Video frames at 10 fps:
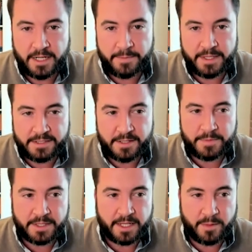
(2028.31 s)
I mean,
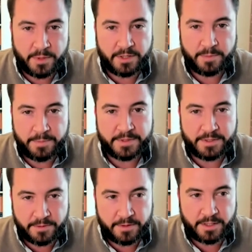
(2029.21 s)
something like a billion people
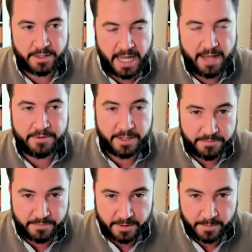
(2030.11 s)
don't have
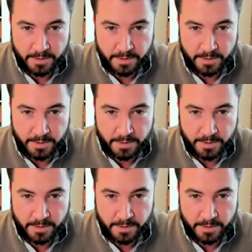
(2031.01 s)
enough